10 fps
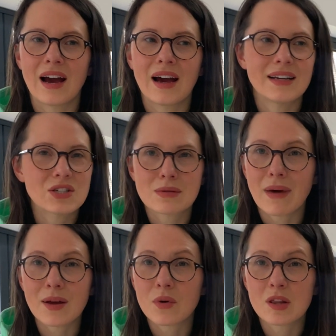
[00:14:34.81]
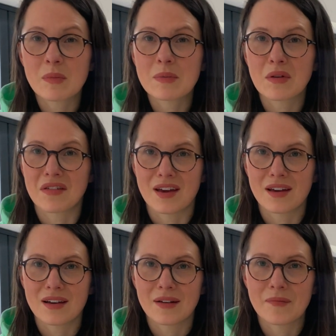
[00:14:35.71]
And it doesn't matter what other people
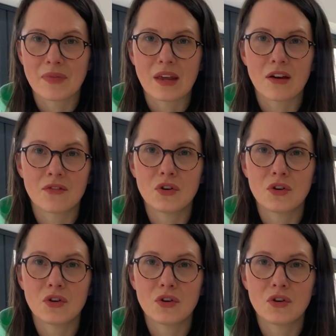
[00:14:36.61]
think. If